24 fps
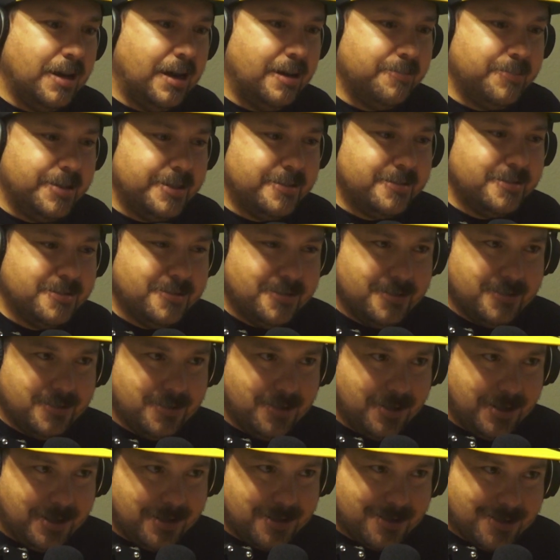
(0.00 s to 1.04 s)
I mean,
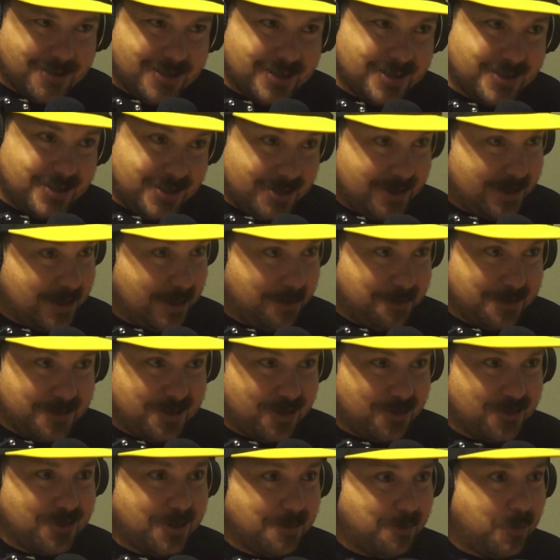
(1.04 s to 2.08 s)
this is
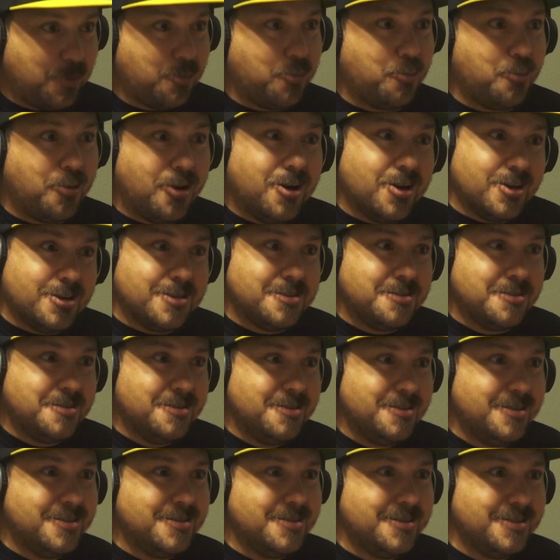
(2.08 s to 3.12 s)
episode number 1.
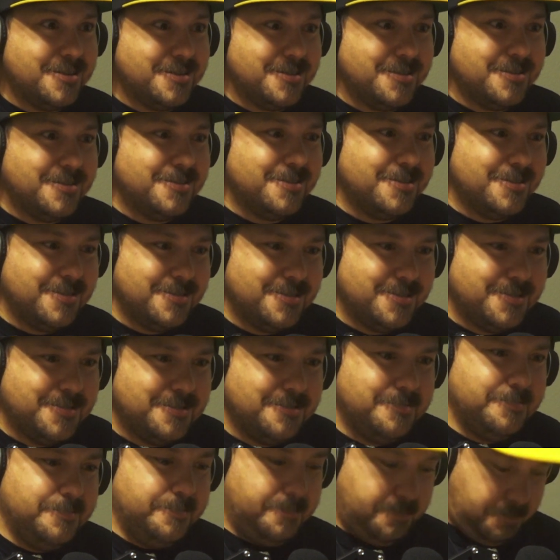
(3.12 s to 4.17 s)
True. I mean, well, T-shirt game
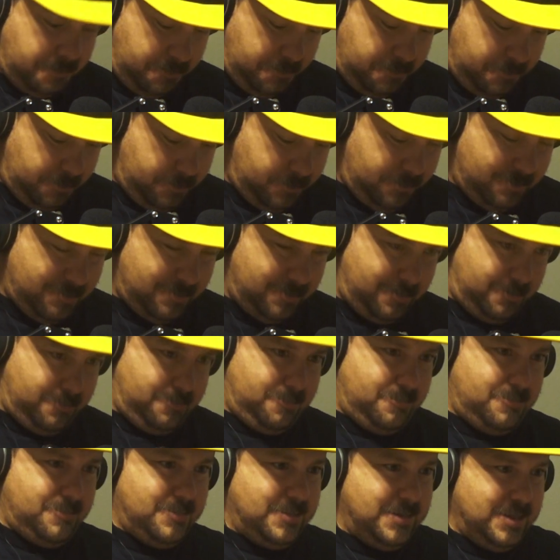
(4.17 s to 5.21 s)
already is kind of going.
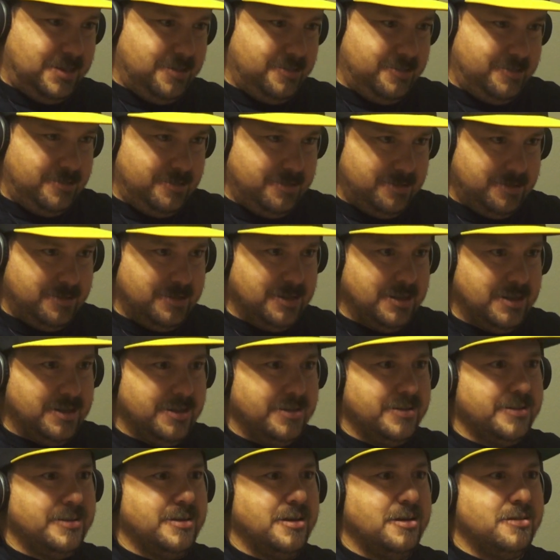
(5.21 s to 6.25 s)

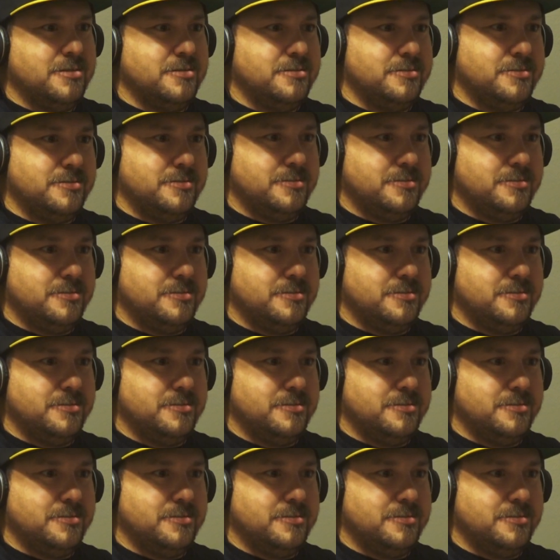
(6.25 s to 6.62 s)
But